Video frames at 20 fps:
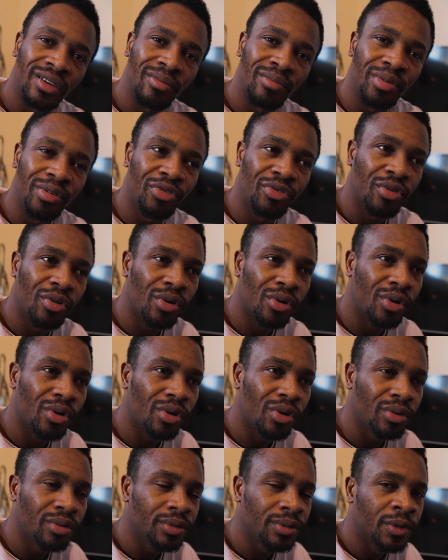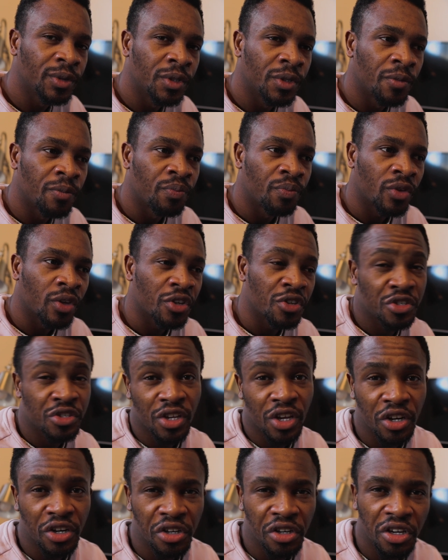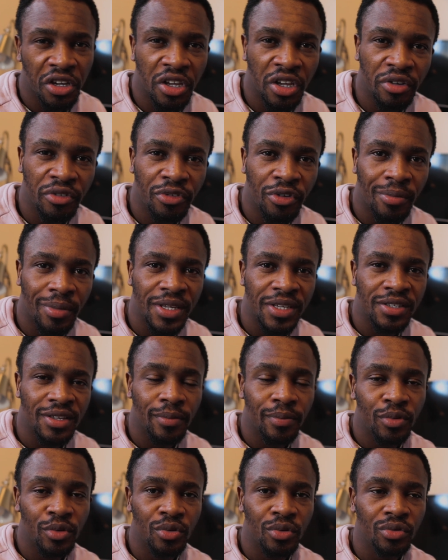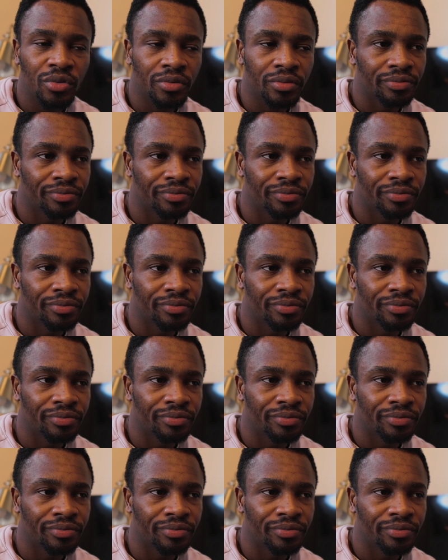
before starting again for my step two.